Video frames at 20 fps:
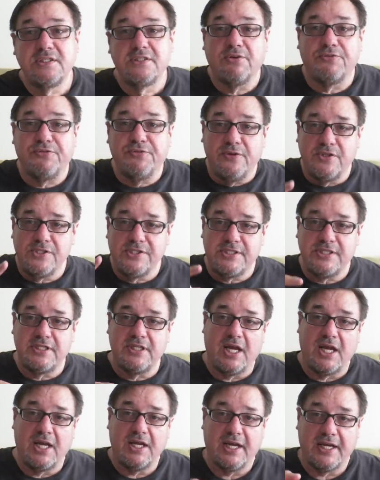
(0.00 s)
So first,
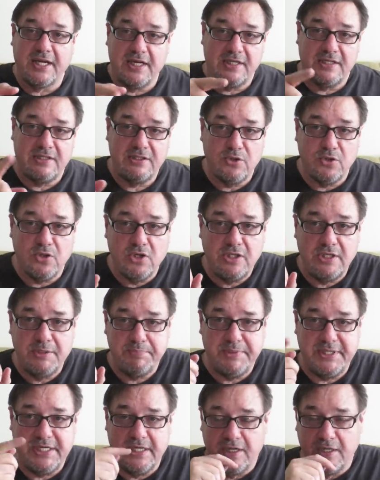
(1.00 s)
I got a little
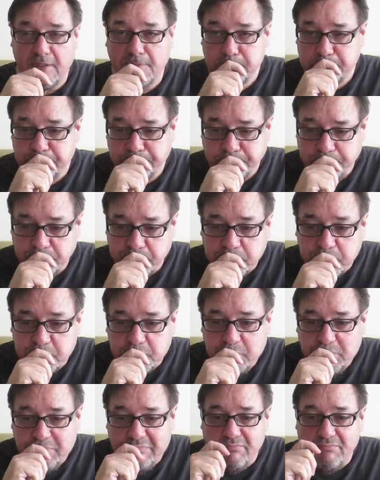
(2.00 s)
clip here
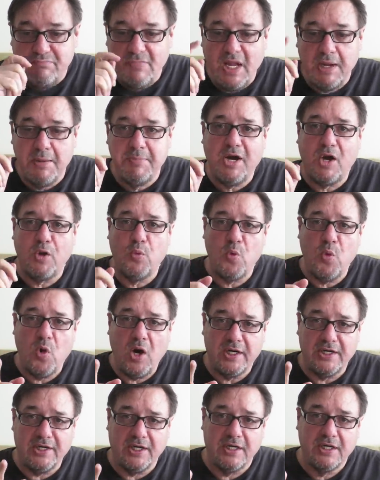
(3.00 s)
about
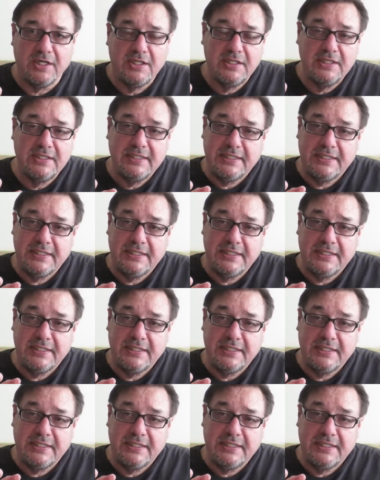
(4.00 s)
water.